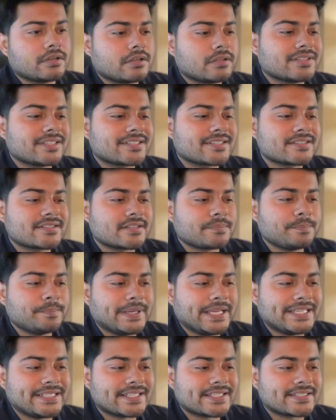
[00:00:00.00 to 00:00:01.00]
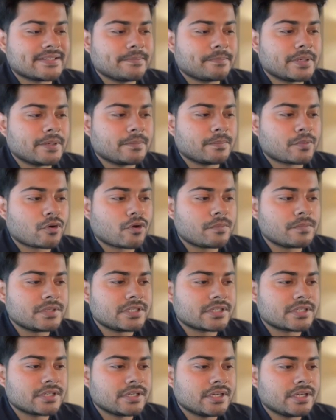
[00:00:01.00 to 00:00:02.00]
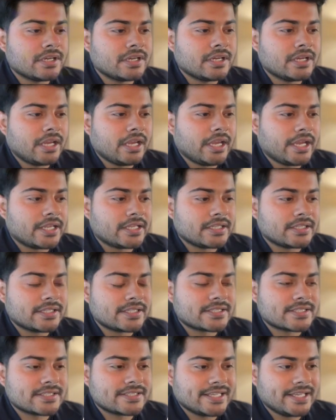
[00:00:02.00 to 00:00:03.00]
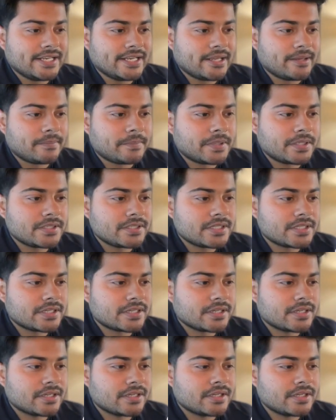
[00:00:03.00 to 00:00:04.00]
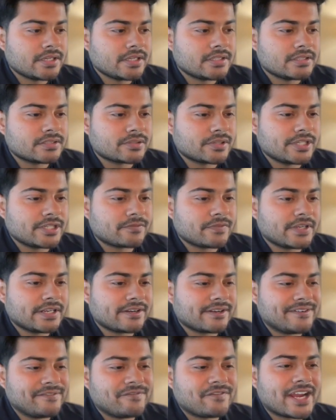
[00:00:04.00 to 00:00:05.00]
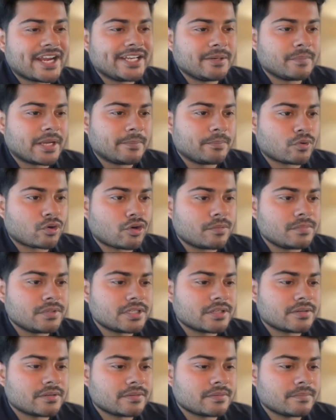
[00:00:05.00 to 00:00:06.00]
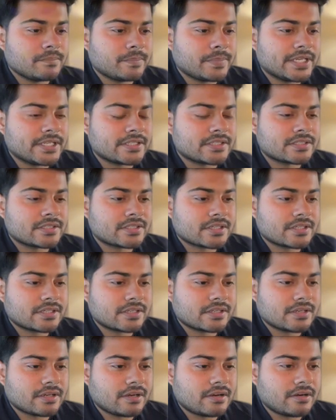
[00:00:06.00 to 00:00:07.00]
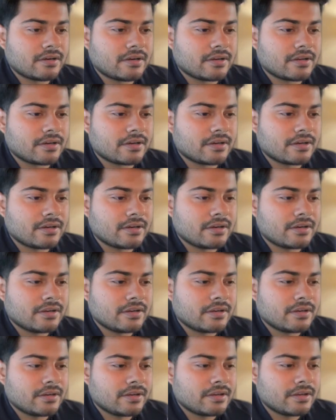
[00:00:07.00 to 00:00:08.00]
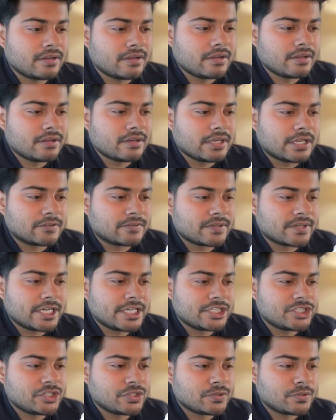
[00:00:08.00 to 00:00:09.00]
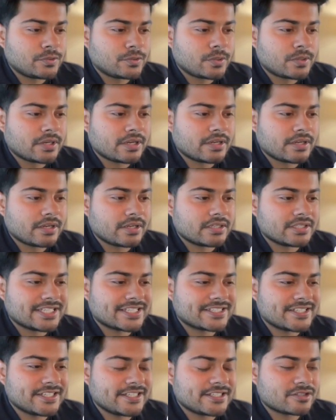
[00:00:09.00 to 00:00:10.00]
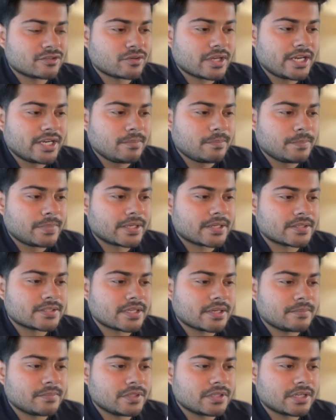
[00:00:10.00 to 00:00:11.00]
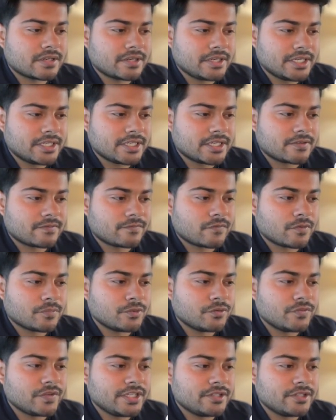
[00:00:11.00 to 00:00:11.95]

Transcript: This is the basic simple prompt, and this is enabled, so it will refine my prompt based on, now the ratio 16:9, because I'm creating it for movie.